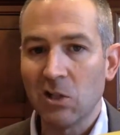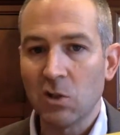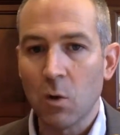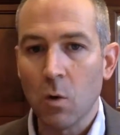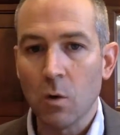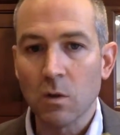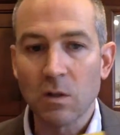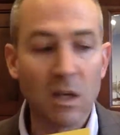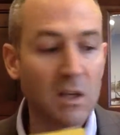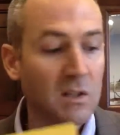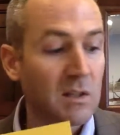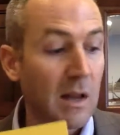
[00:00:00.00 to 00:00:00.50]

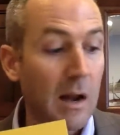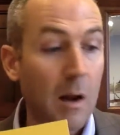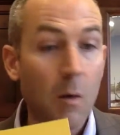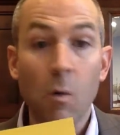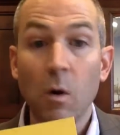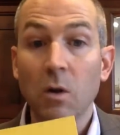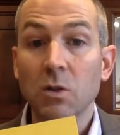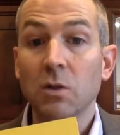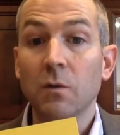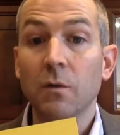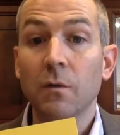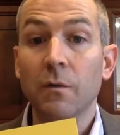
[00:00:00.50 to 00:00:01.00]
cosas that I
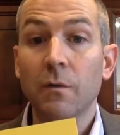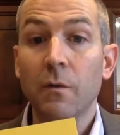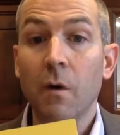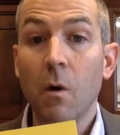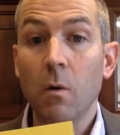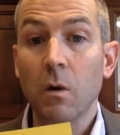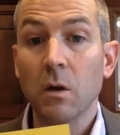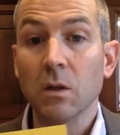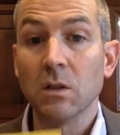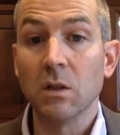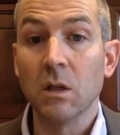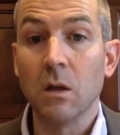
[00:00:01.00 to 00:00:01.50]
want you
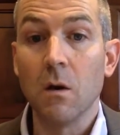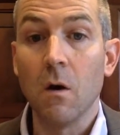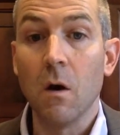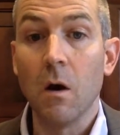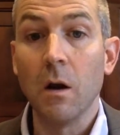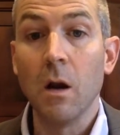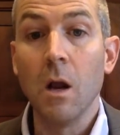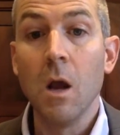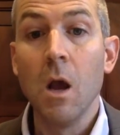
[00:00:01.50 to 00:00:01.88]
focusing on.